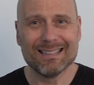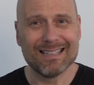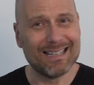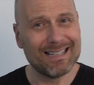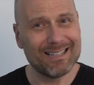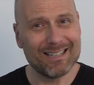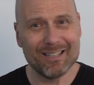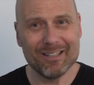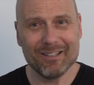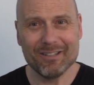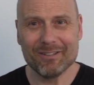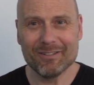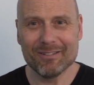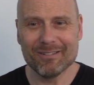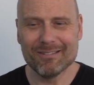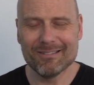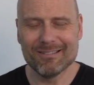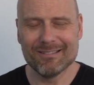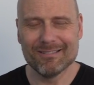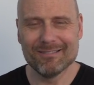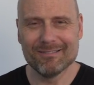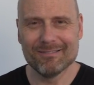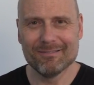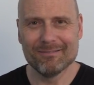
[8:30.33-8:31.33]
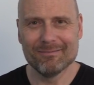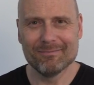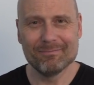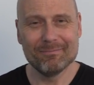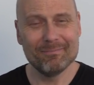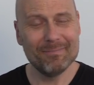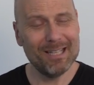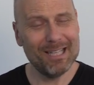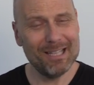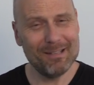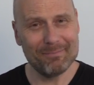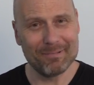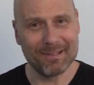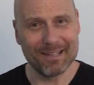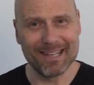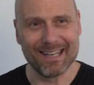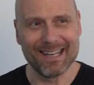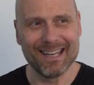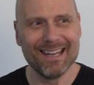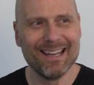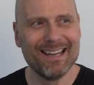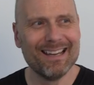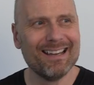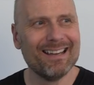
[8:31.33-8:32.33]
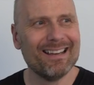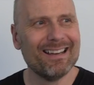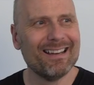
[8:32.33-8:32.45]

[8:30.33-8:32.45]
I don't know, maybe.